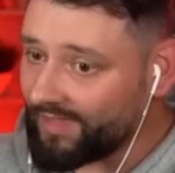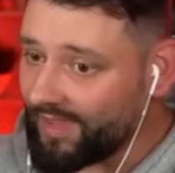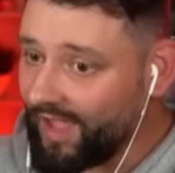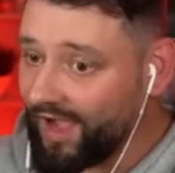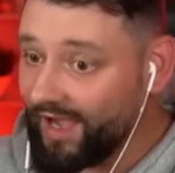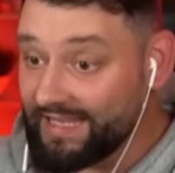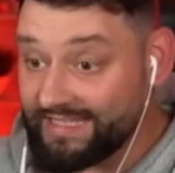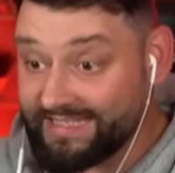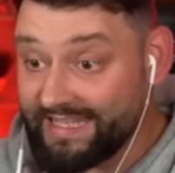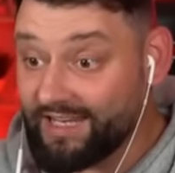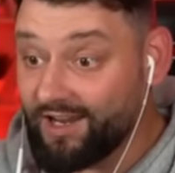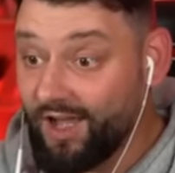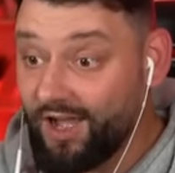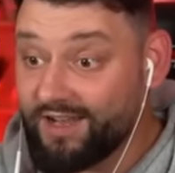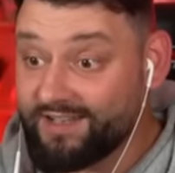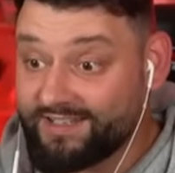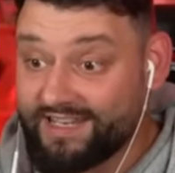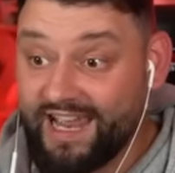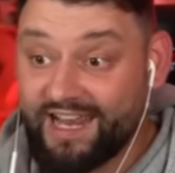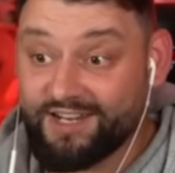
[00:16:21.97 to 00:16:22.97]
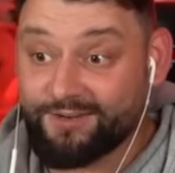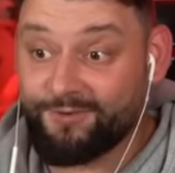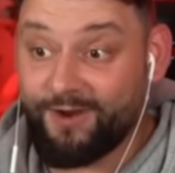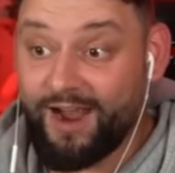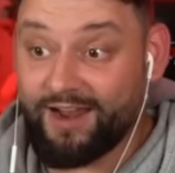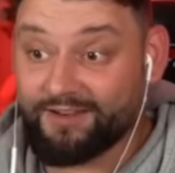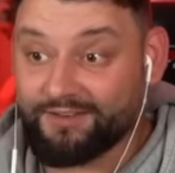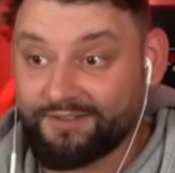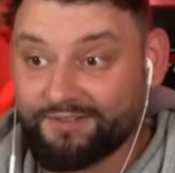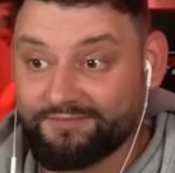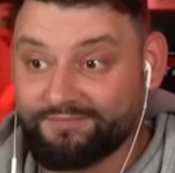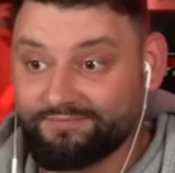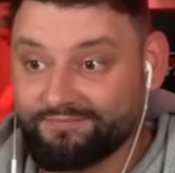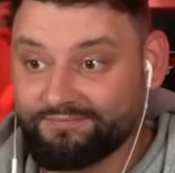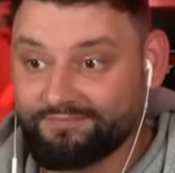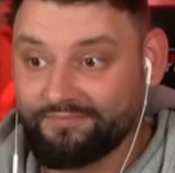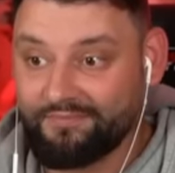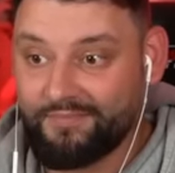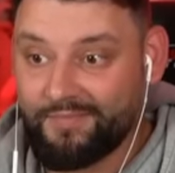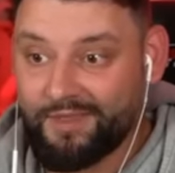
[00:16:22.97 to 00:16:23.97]
I still earned 10 grand.
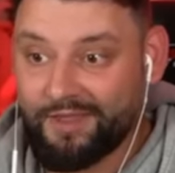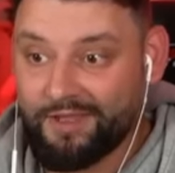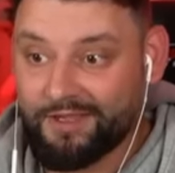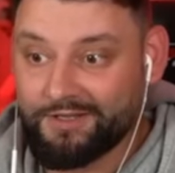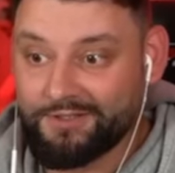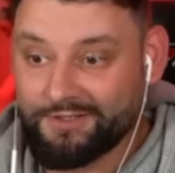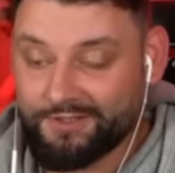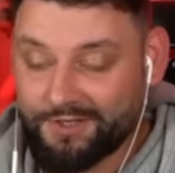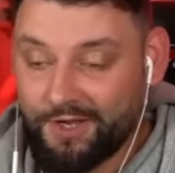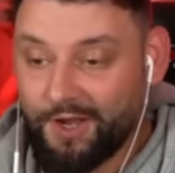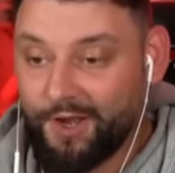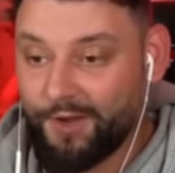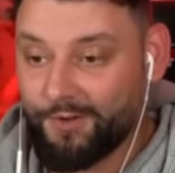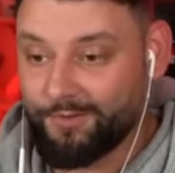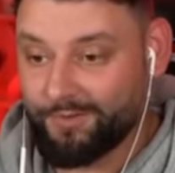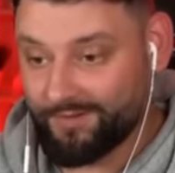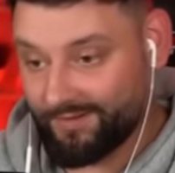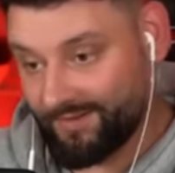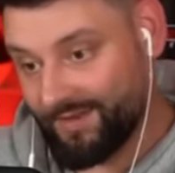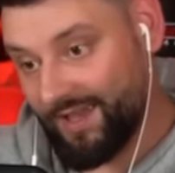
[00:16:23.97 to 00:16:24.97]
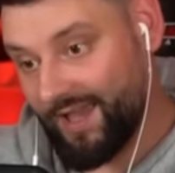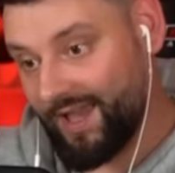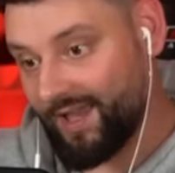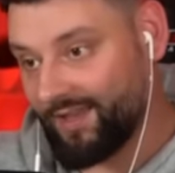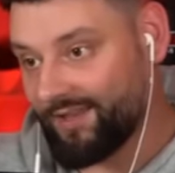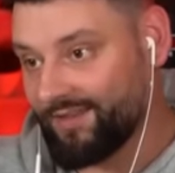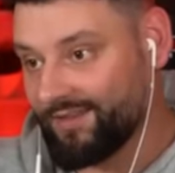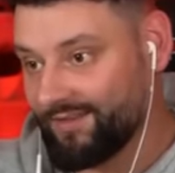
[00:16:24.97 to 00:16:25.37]
So, yeah.